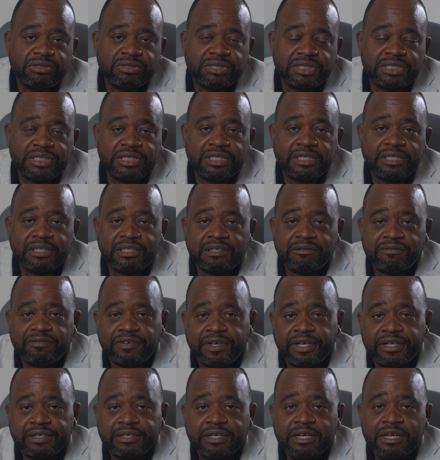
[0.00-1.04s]
to see in a
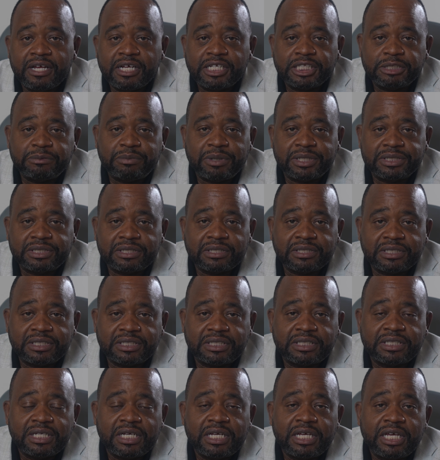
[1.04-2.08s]
vein
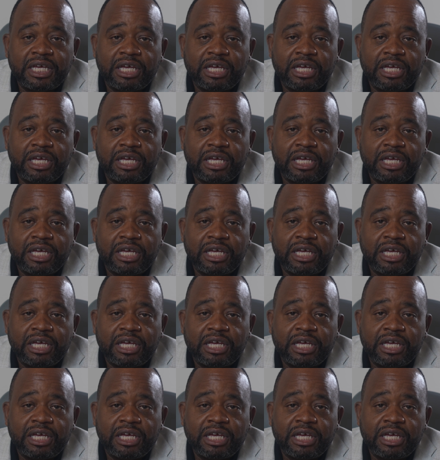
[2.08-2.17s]
specialist.